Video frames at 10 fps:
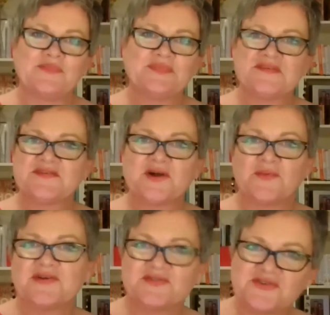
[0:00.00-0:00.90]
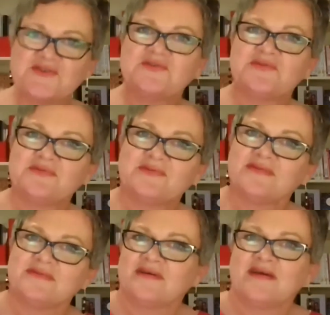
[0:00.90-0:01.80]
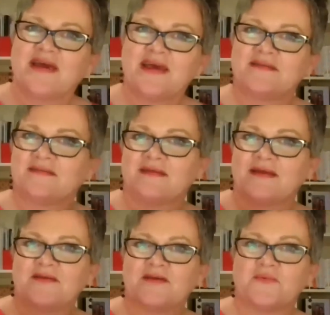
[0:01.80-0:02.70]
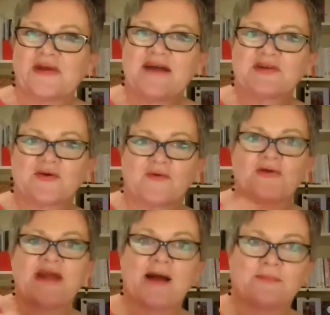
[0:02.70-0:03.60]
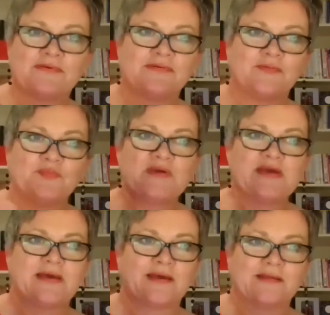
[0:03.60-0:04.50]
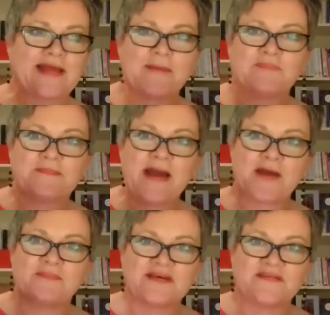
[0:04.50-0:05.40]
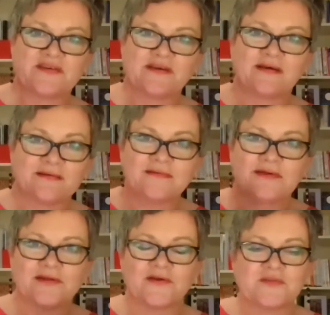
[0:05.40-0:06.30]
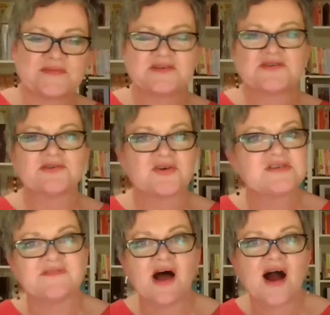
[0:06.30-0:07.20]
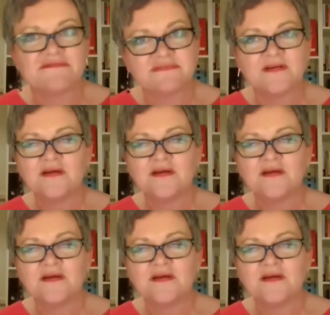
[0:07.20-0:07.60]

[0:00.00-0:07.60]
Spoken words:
This is not what you do we haven't grown up being namby-pamby to, the potential loss of life.